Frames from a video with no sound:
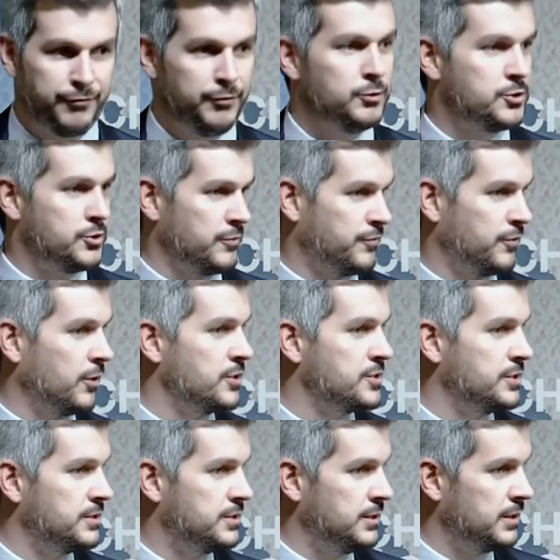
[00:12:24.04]
the future for
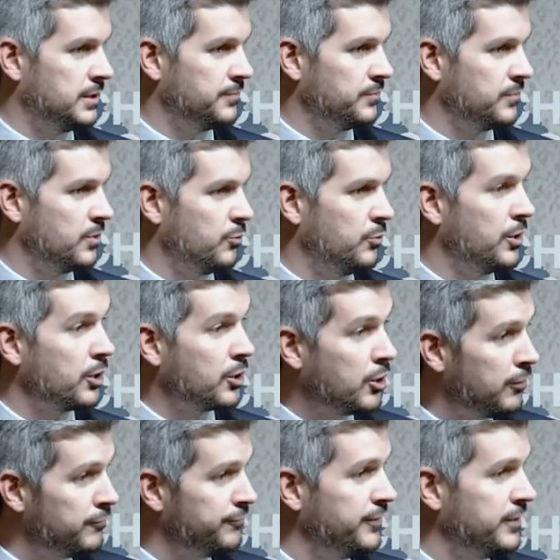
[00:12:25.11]
Argentina. We are
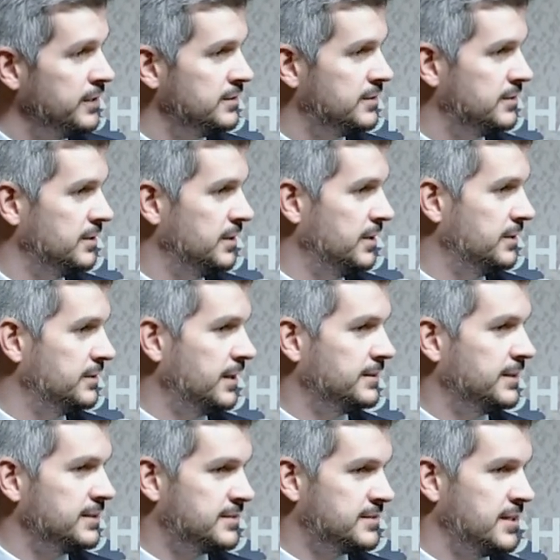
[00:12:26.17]
confident
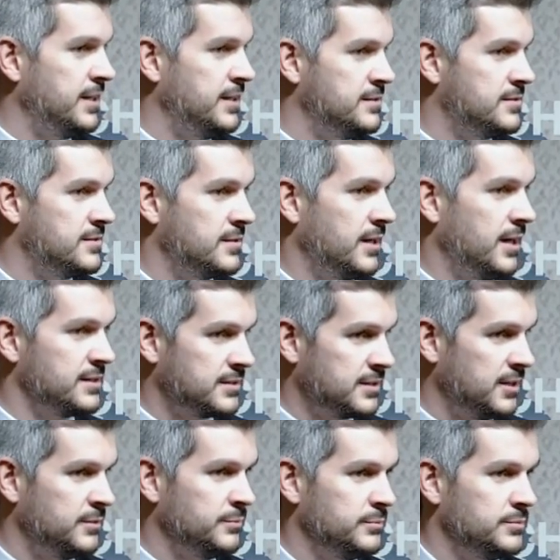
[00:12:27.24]
that this change
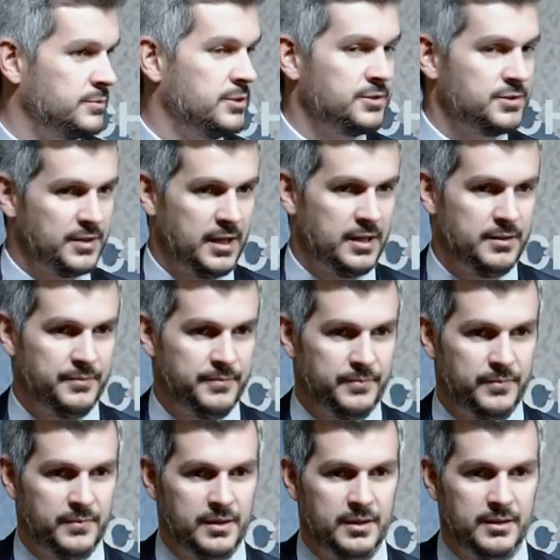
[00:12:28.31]
has come to stay,
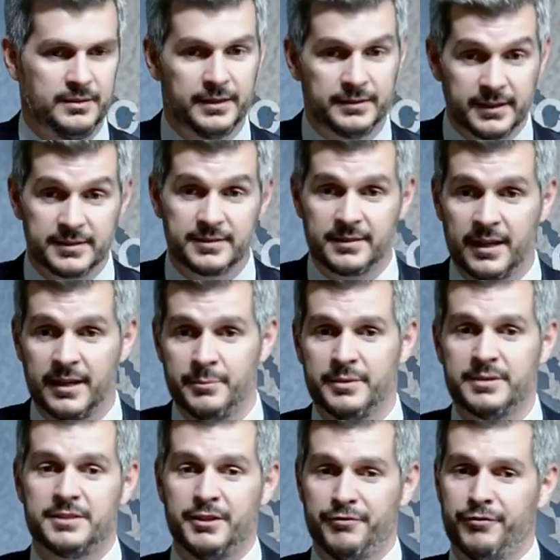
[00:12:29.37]
that this
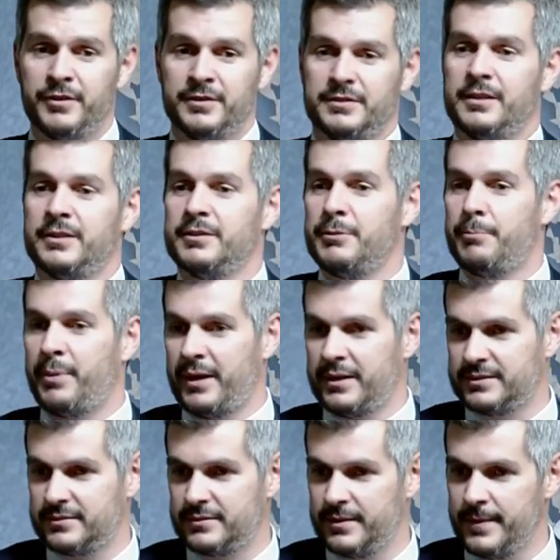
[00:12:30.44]
time is different than in the
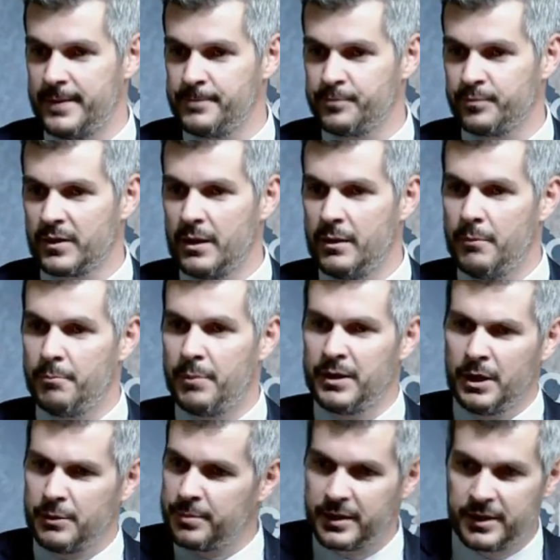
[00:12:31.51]
past,
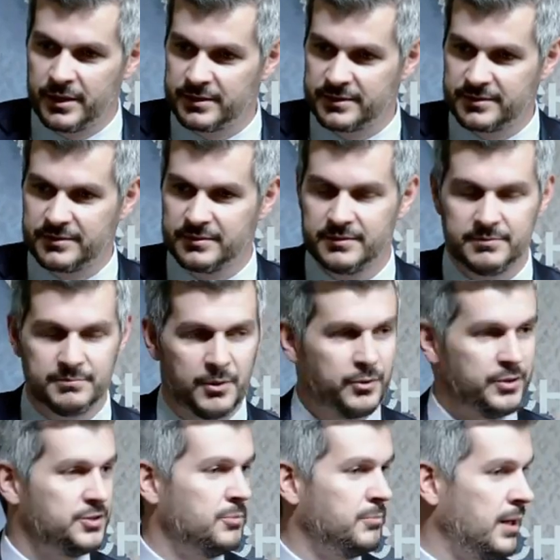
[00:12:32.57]
but not because
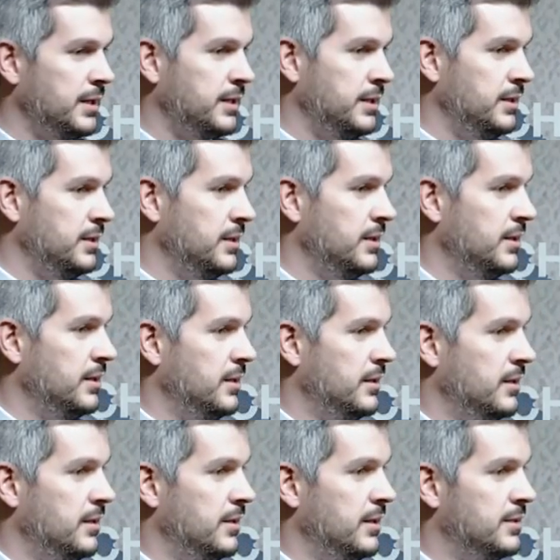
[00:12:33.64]
Mauricio Macri
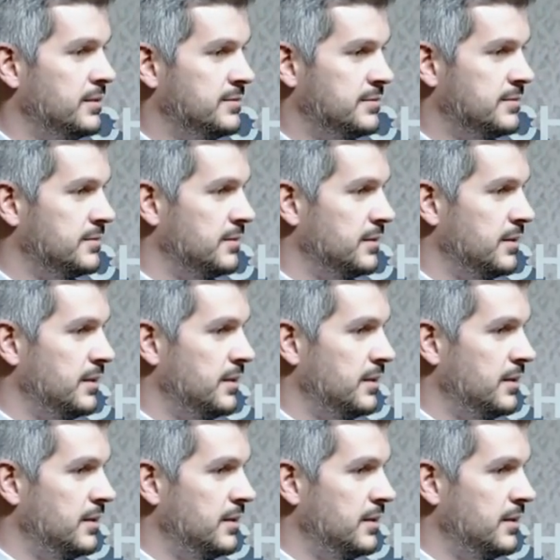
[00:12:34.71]
is